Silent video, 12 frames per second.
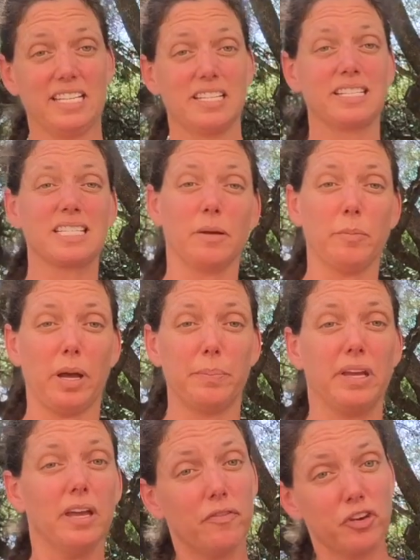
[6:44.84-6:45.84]
Right, to sum
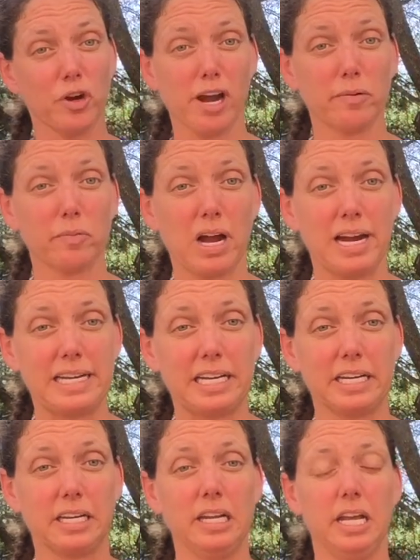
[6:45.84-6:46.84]
up, if you're out
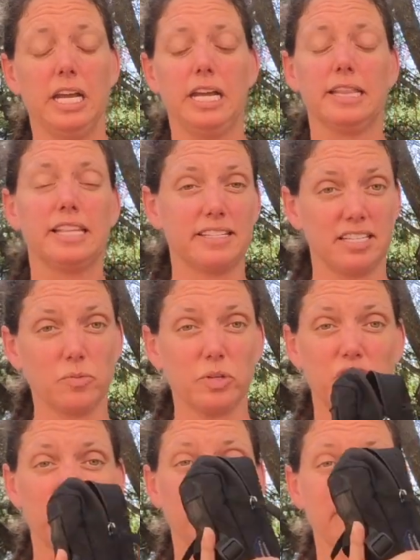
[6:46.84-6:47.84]
riding, this is
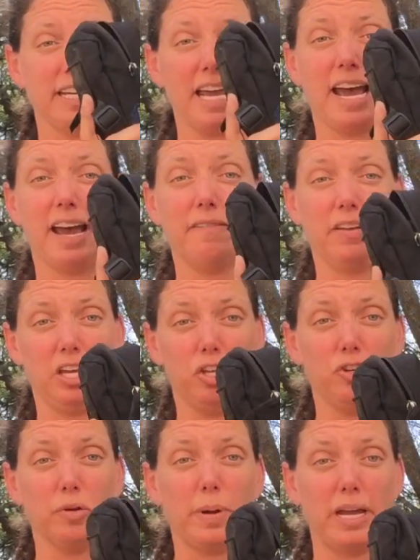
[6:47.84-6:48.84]
what you need to have
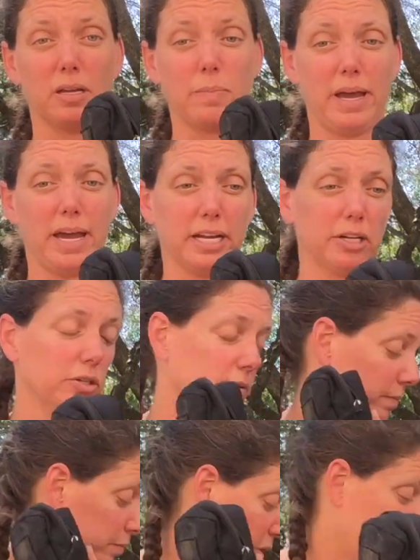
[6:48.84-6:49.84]
in your bike bag,
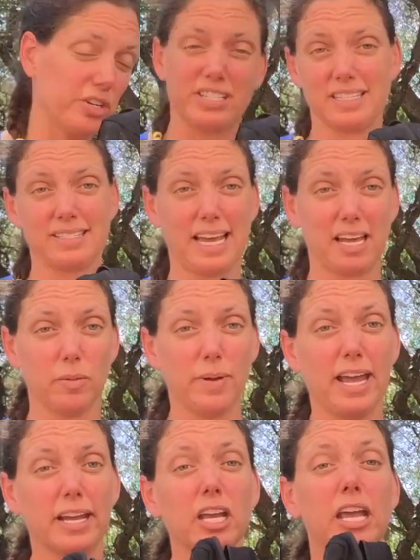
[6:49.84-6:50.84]
whether it's a saddle
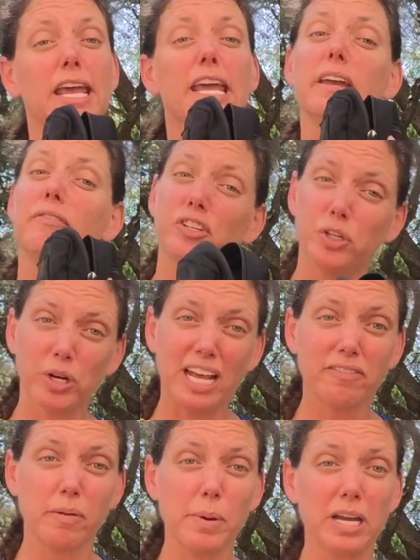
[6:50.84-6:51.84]
bag. If you don't
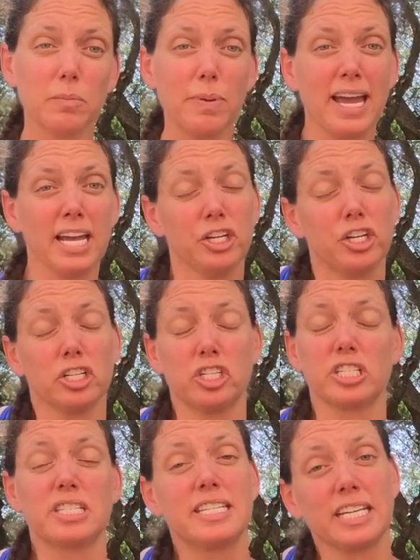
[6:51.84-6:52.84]
have a bike bag, you can
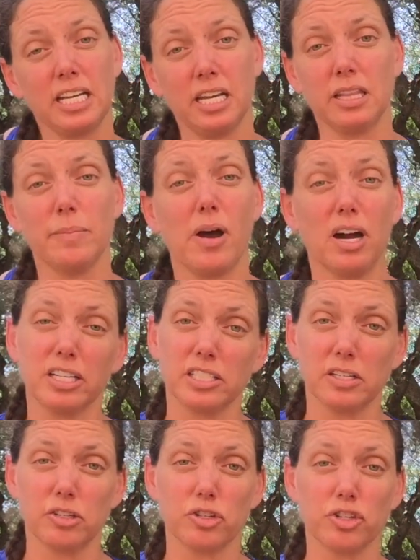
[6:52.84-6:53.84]
just stick it in the
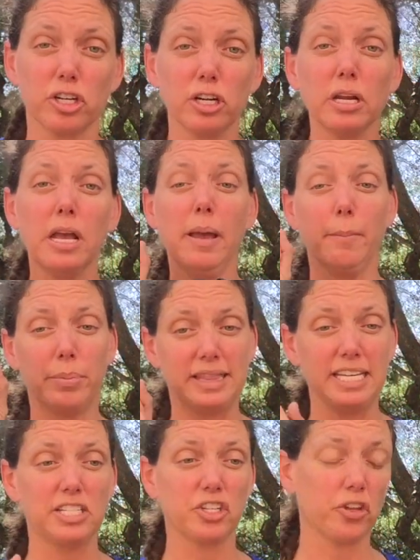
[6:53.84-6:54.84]
pockets of your shirt, but
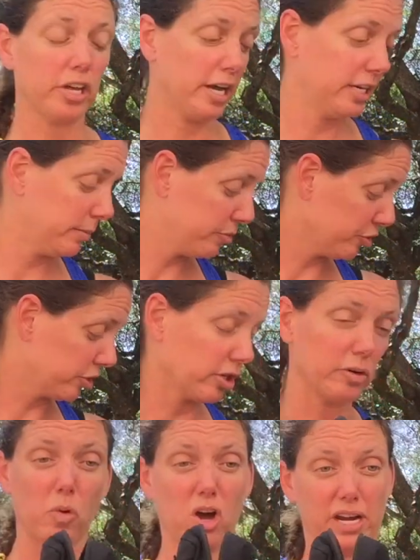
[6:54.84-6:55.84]
these are the items you're
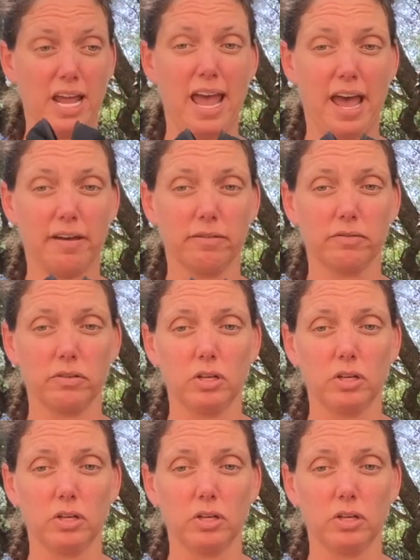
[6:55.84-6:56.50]
going to want to have.